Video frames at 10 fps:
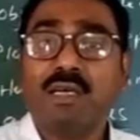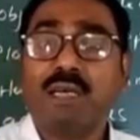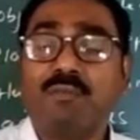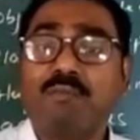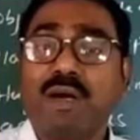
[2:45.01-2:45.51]

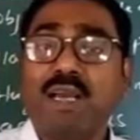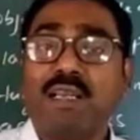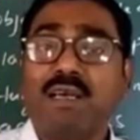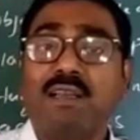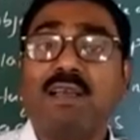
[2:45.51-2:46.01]

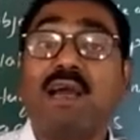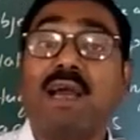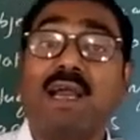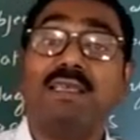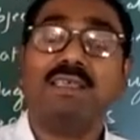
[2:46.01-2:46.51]
compiler,
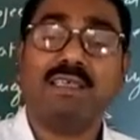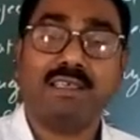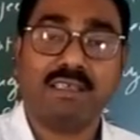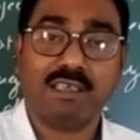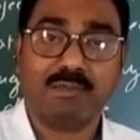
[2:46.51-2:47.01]
and
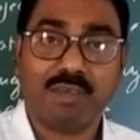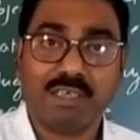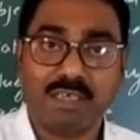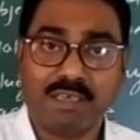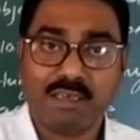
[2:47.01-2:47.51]

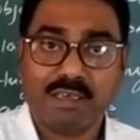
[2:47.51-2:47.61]
interpreter.